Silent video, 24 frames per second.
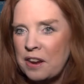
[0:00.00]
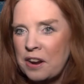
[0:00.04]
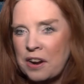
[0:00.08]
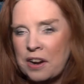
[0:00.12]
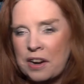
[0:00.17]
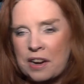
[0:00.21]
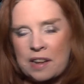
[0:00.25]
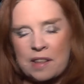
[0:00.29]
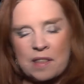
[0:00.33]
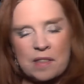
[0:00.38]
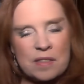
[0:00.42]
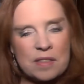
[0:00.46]

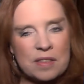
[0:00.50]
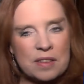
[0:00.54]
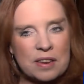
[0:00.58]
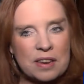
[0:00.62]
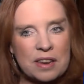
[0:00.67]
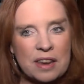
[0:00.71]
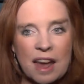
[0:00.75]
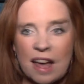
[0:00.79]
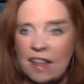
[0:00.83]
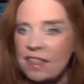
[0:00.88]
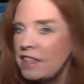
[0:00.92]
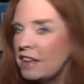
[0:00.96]
There is
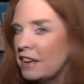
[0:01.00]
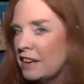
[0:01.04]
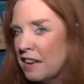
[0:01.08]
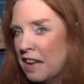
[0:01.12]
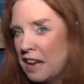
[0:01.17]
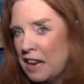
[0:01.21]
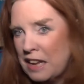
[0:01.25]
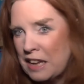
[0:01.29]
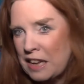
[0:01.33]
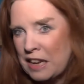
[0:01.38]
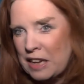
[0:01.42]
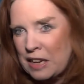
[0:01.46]
nothing
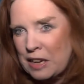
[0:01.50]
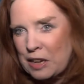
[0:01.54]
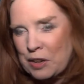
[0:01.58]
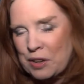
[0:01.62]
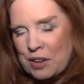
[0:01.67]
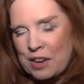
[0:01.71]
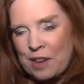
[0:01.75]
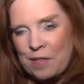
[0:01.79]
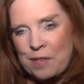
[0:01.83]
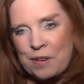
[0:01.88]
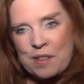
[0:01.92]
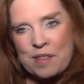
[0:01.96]
like it.
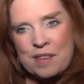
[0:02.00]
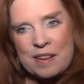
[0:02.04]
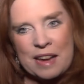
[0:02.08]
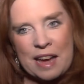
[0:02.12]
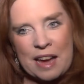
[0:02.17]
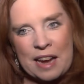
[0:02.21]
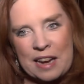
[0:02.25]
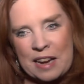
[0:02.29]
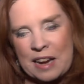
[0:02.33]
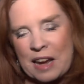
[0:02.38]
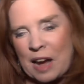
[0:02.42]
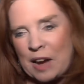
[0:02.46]
You'll never see
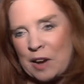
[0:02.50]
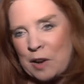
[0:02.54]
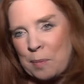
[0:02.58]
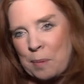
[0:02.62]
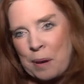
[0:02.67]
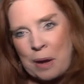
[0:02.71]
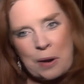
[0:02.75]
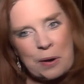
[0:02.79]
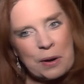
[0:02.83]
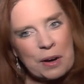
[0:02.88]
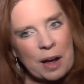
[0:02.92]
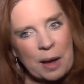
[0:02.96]
any kind
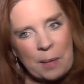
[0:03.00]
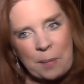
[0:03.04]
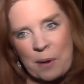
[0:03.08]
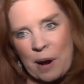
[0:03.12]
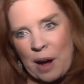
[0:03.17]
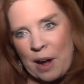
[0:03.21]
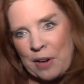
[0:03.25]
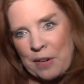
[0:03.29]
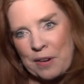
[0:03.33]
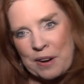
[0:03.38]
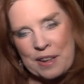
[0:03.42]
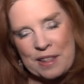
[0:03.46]
of better
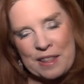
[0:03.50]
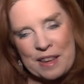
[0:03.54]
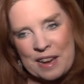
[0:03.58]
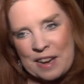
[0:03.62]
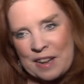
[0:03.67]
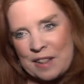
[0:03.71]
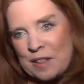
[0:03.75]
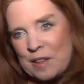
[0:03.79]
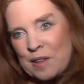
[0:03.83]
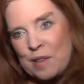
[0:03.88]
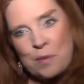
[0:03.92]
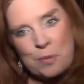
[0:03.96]
camaraderie
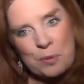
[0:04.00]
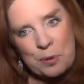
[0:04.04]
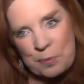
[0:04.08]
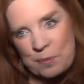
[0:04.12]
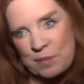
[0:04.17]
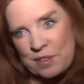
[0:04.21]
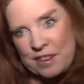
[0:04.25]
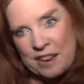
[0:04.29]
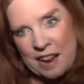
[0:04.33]
than in this room